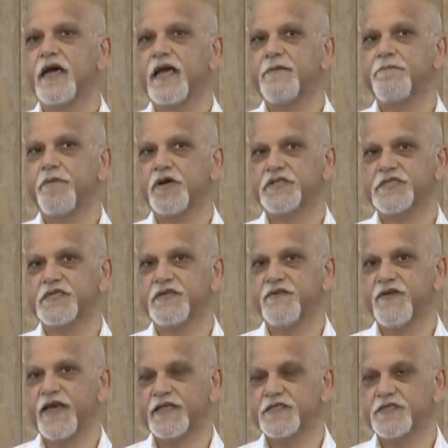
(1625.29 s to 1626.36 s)
a
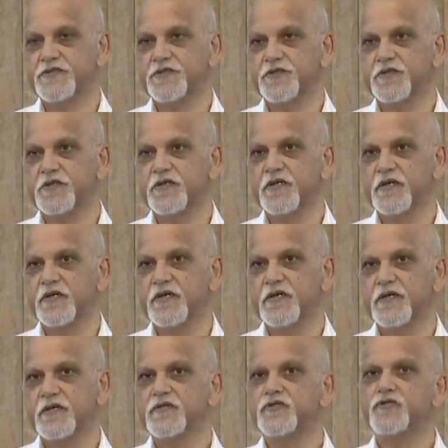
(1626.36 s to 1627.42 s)
positive attitude
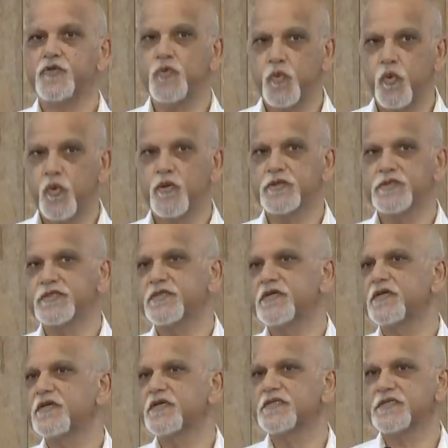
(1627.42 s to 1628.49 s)
towards
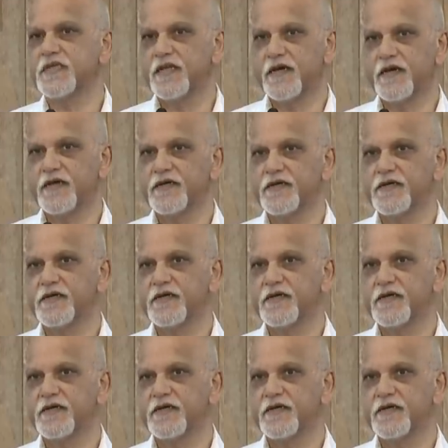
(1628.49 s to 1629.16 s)
Salah?